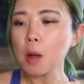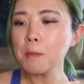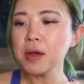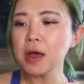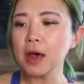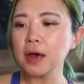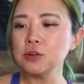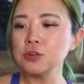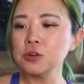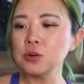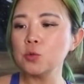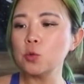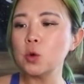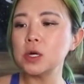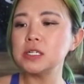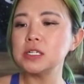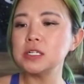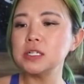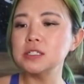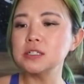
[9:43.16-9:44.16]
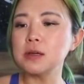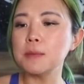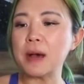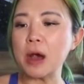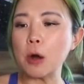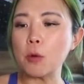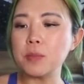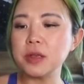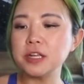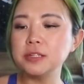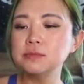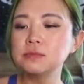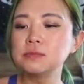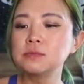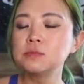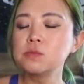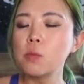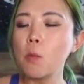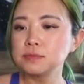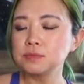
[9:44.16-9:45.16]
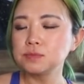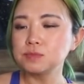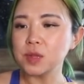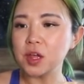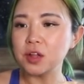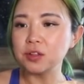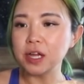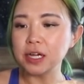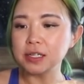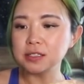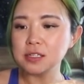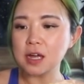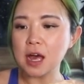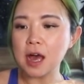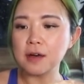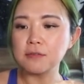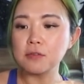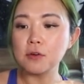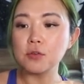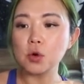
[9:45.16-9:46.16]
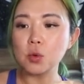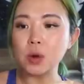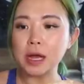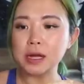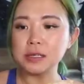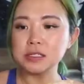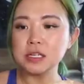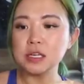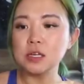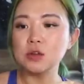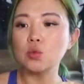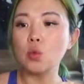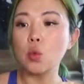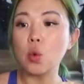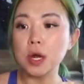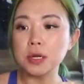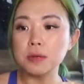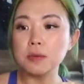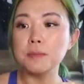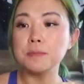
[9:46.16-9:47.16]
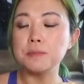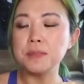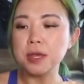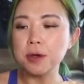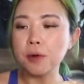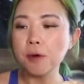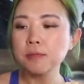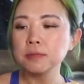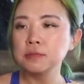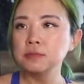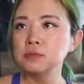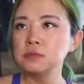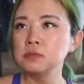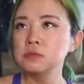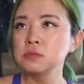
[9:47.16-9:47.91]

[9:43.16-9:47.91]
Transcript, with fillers: But I don't know what it is about me that likes to have variety in one meal